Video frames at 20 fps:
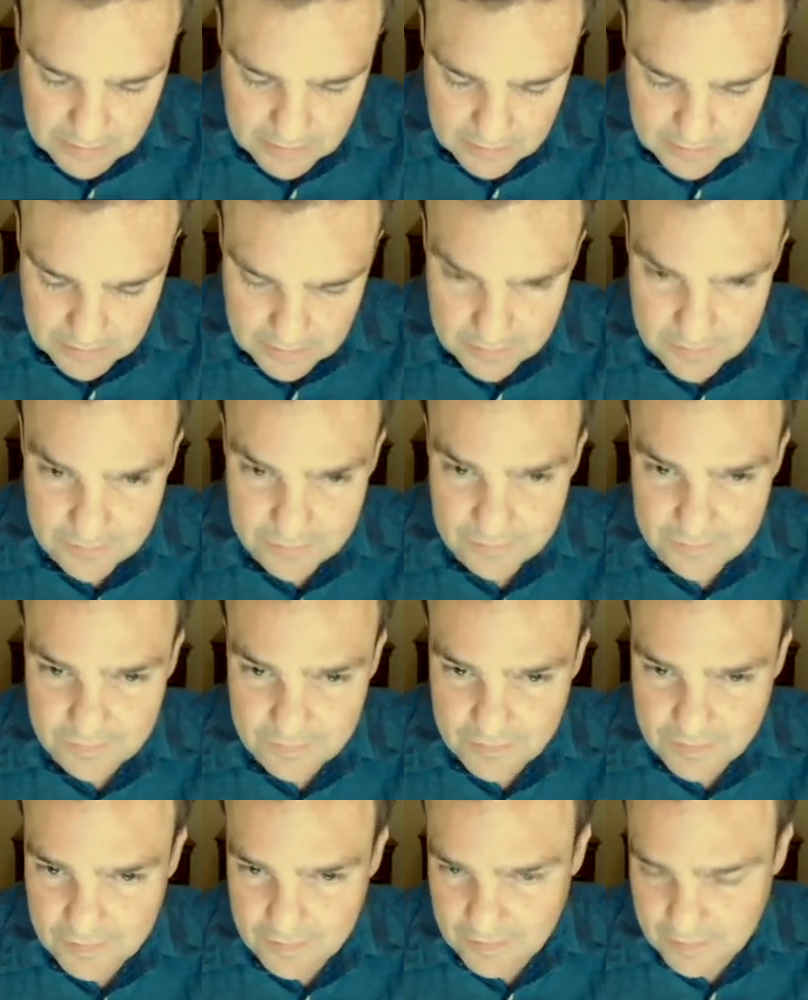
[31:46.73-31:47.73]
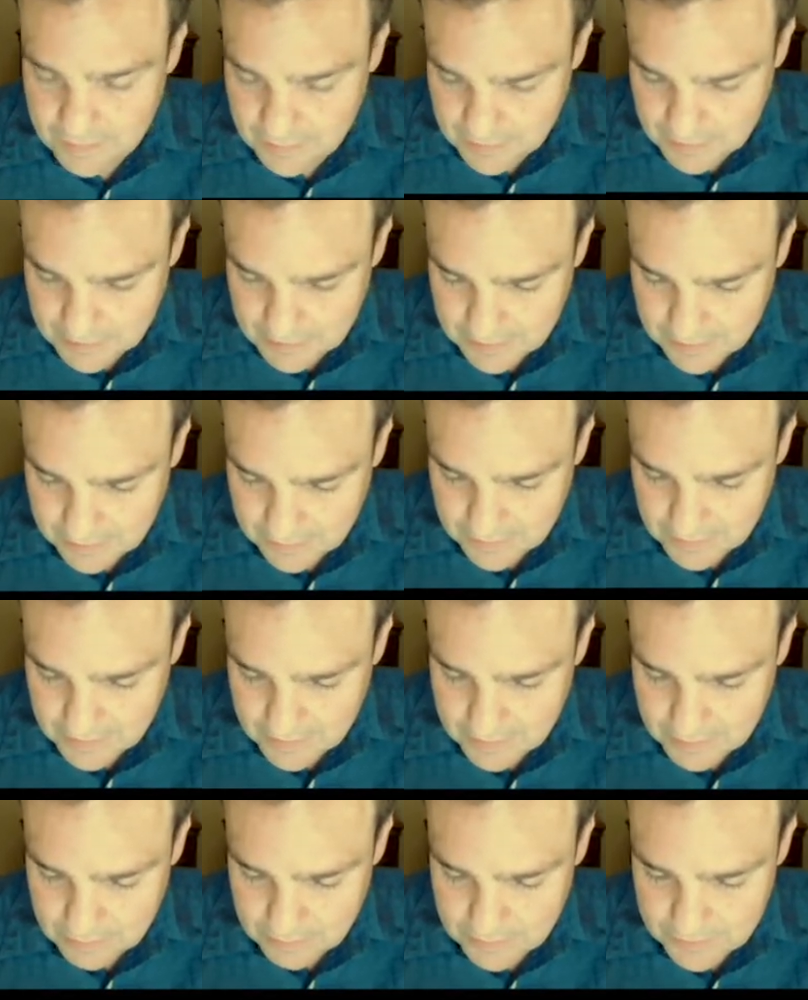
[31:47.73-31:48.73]
if I is not
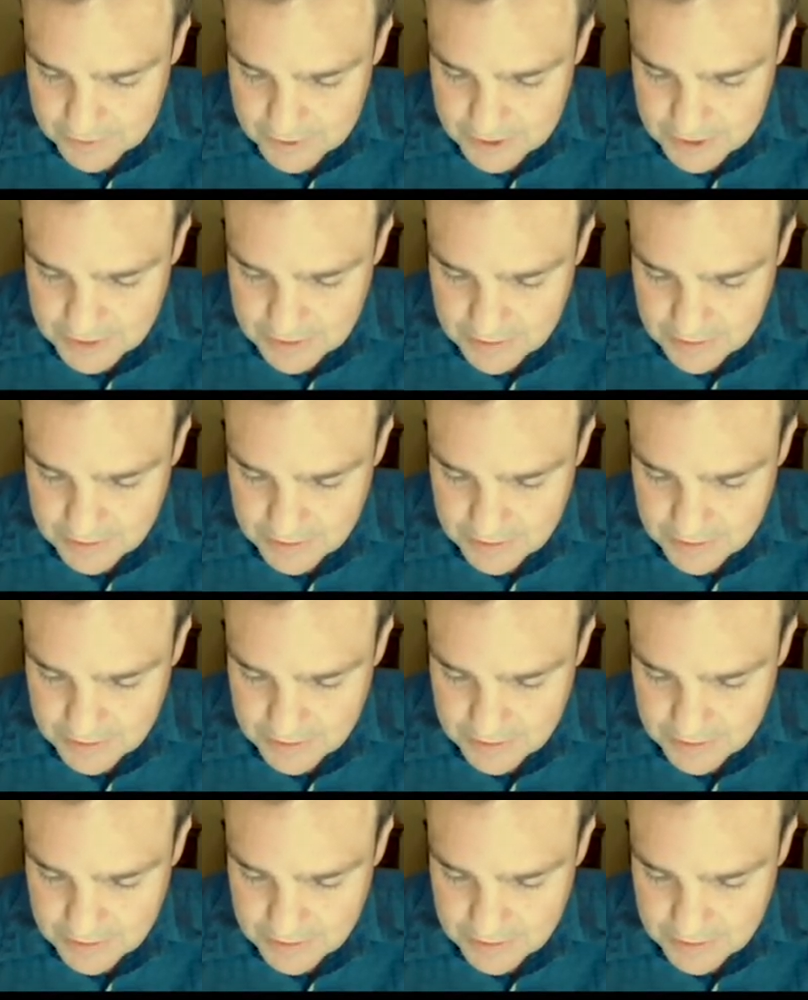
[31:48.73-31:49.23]
equal to j.